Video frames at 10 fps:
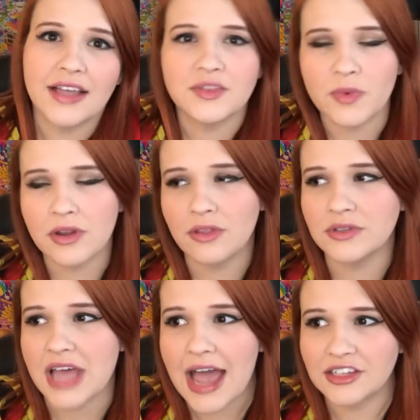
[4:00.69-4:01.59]
It's one of
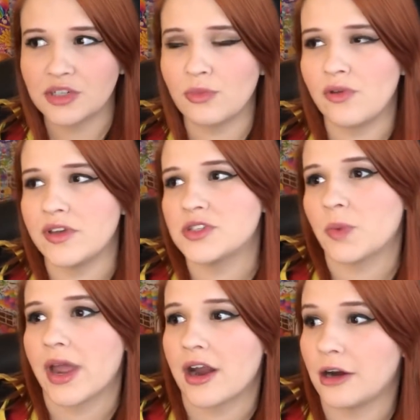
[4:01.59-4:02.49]
those action movies
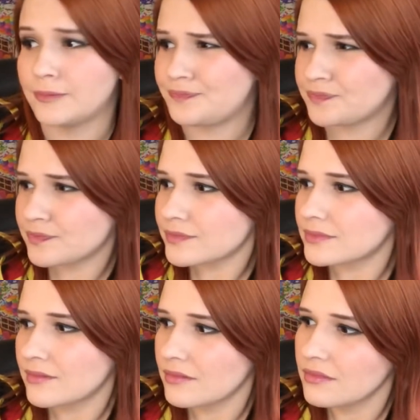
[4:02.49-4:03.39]
where,
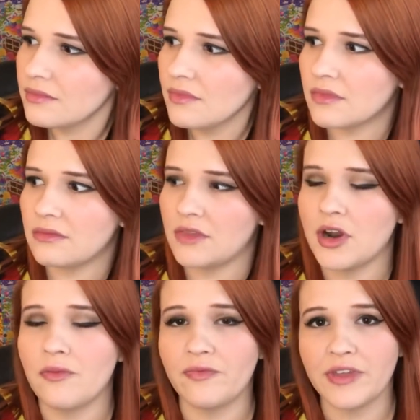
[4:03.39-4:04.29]
you
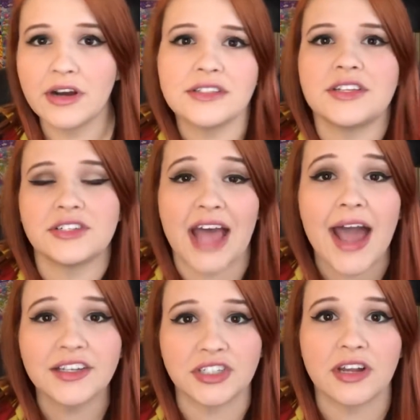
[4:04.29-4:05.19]
know, there's
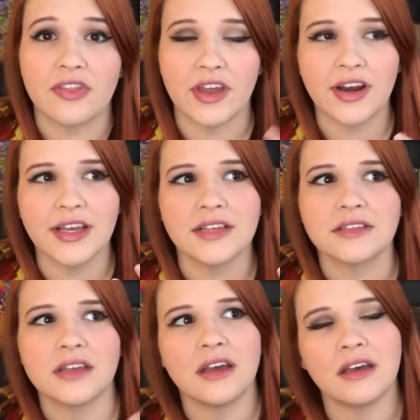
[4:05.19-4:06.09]
action and
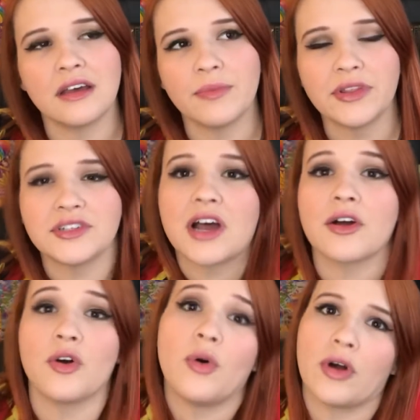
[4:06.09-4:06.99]
but there's
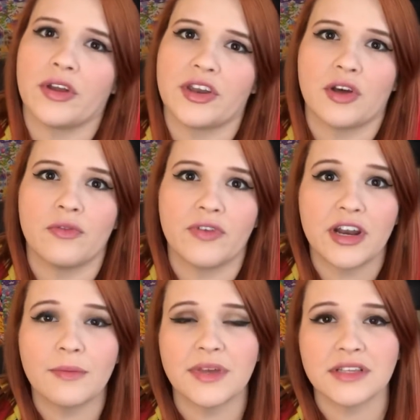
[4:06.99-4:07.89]
not gore. You know,
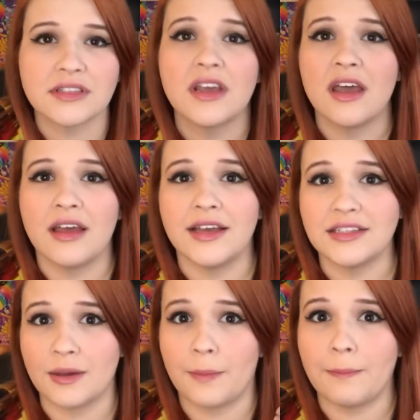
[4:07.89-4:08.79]
Venom is
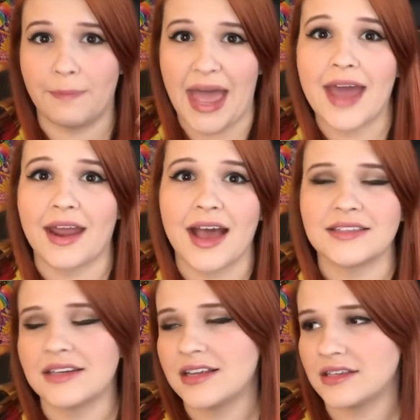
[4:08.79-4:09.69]
a
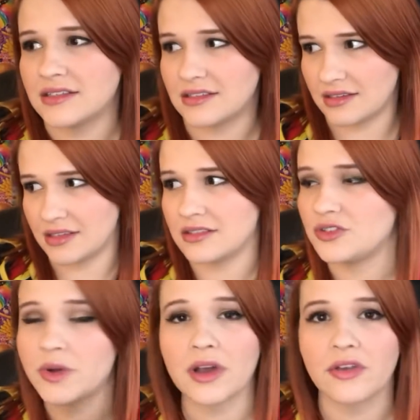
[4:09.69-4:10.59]
badass and he's
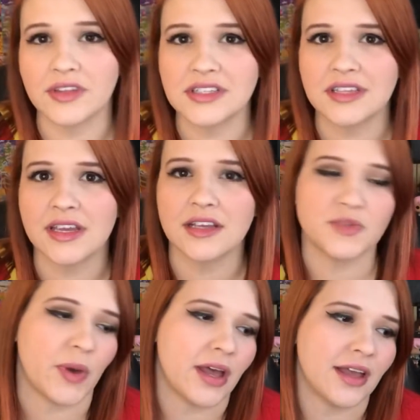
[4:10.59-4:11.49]
doing all these
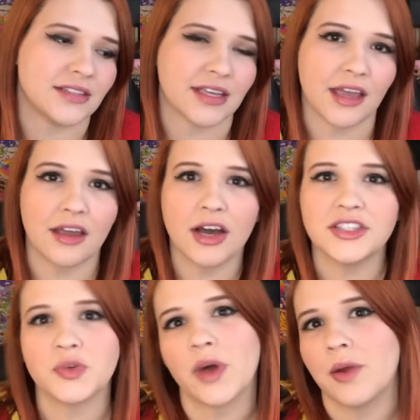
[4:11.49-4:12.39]
things, but it's like it
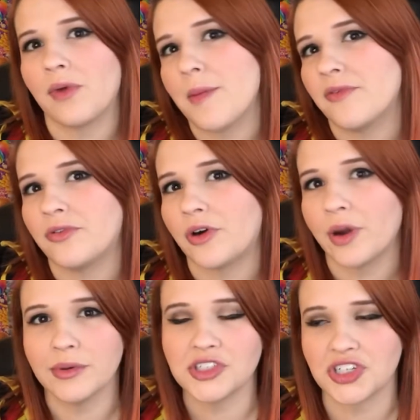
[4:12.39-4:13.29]
cuts away right
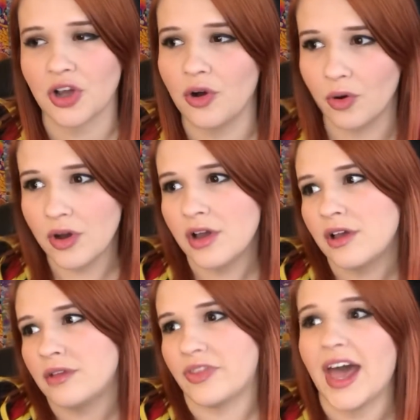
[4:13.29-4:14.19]
before I would show
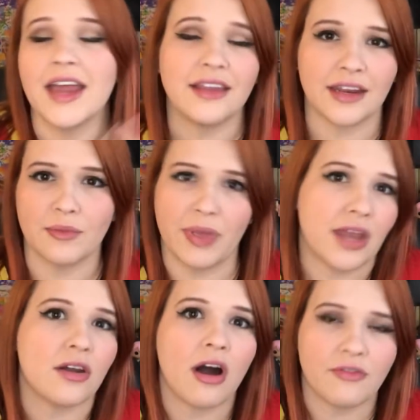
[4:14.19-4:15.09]
the head getting
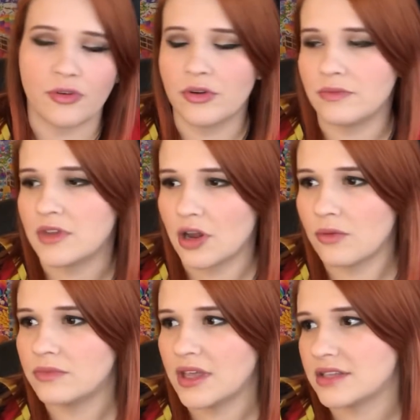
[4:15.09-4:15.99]
bitten off, or you
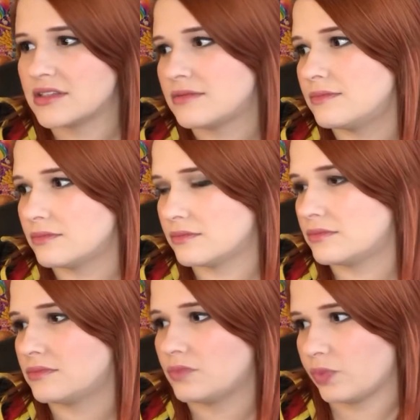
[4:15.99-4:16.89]
know, his
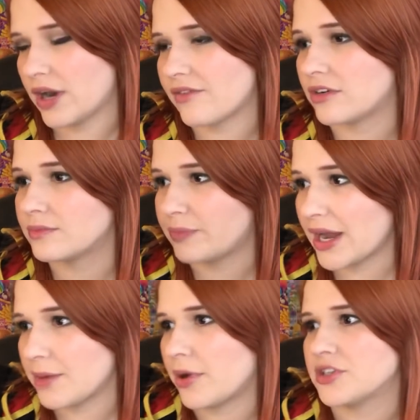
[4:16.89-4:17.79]
whatever
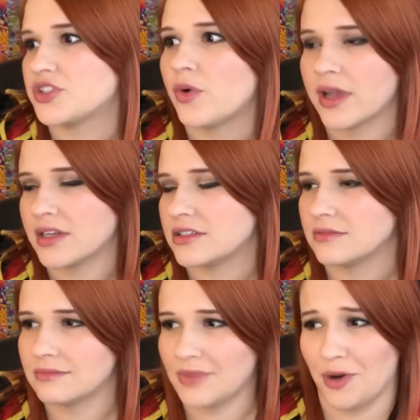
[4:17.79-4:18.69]
body parts going
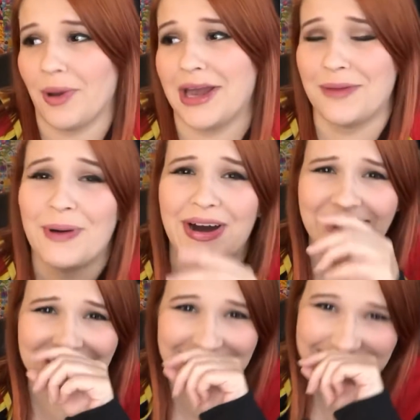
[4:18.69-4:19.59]
into their body
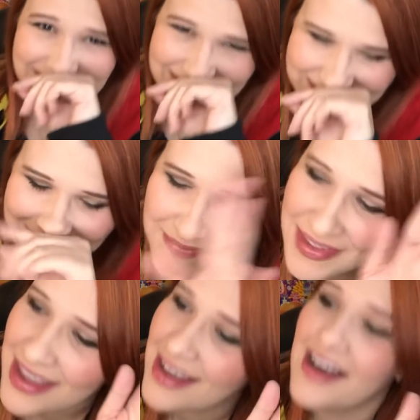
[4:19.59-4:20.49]
parts.
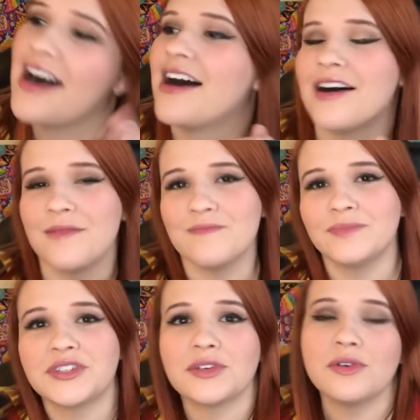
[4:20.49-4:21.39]

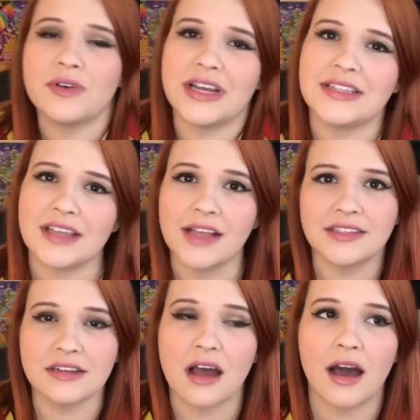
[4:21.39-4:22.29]
So
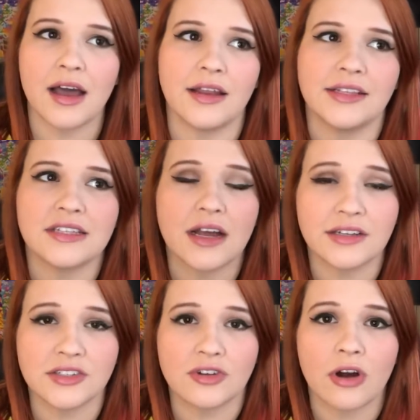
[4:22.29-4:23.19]
it's not
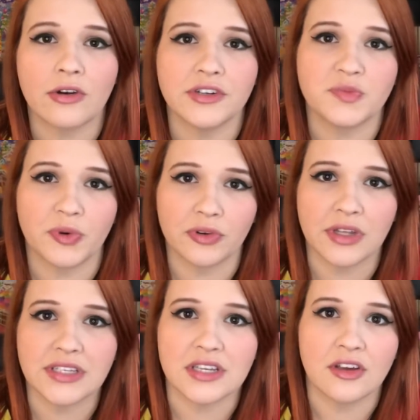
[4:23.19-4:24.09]
as dark or as
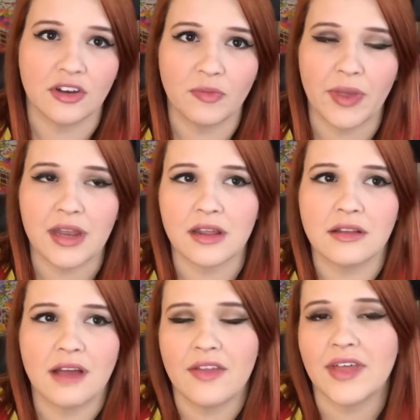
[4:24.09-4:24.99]
brutal as it could have
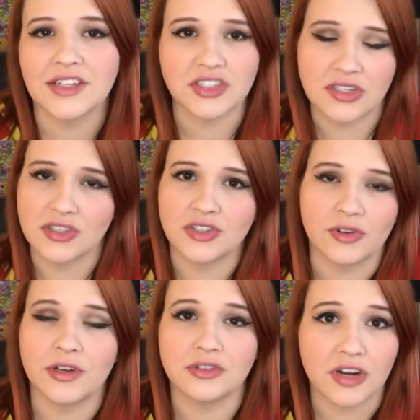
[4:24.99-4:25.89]
been, and that's just the
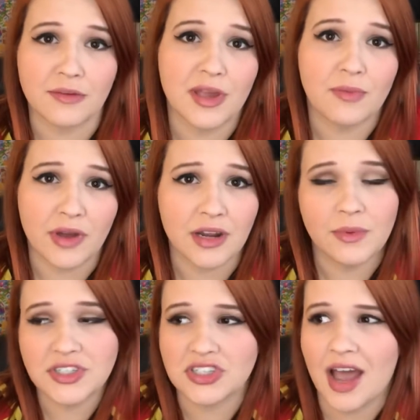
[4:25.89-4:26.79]
studio trying to make money,
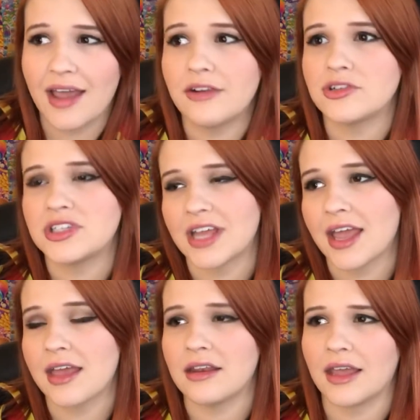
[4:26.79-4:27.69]
which I understand.